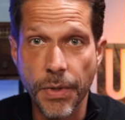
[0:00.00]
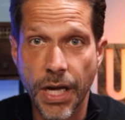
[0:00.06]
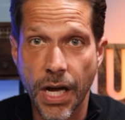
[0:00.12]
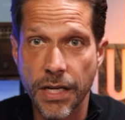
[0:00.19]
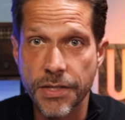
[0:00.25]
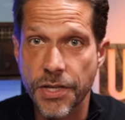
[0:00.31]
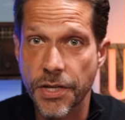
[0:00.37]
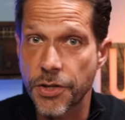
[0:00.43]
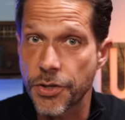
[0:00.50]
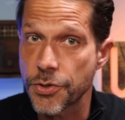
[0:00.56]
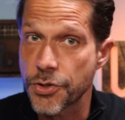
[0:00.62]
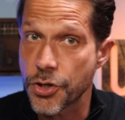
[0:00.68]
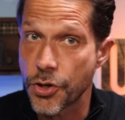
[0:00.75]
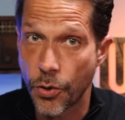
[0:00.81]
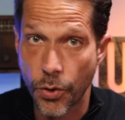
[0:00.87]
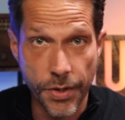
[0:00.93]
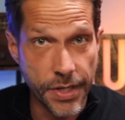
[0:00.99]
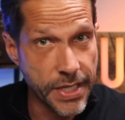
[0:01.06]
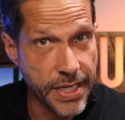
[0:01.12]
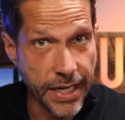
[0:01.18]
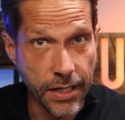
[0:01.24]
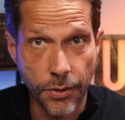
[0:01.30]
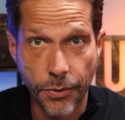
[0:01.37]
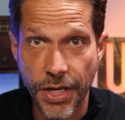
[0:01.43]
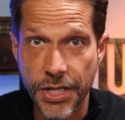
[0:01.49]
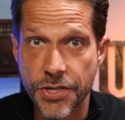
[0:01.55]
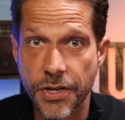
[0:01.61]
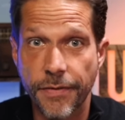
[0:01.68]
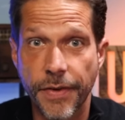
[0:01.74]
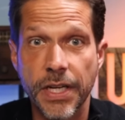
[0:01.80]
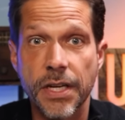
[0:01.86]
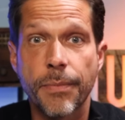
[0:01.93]
Constitution nor the Declaration
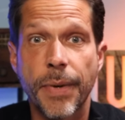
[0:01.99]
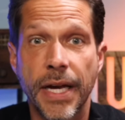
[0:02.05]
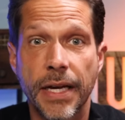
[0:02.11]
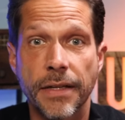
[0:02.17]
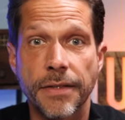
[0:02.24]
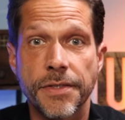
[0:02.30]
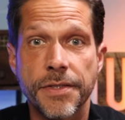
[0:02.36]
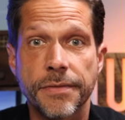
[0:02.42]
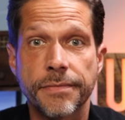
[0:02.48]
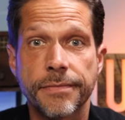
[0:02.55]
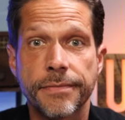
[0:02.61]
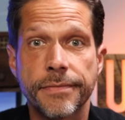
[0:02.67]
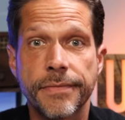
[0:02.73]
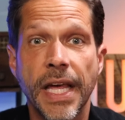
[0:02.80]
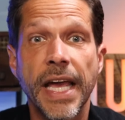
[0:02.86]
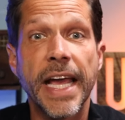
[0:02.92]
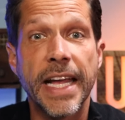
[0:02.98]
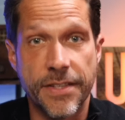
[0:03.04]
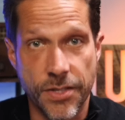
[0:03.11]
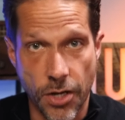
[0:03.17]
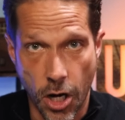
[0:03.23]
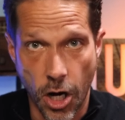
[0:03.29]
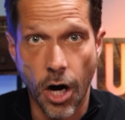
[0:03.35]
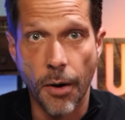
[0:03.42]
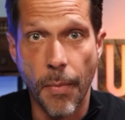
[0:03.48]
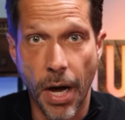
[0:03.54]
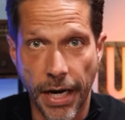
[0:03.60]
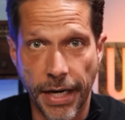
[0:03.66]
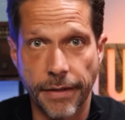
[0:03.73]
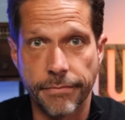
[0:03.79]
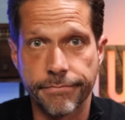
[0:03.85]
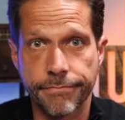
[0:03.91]
of Independence. It's on our
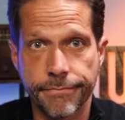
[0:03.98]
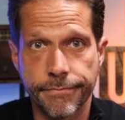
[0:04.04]
money.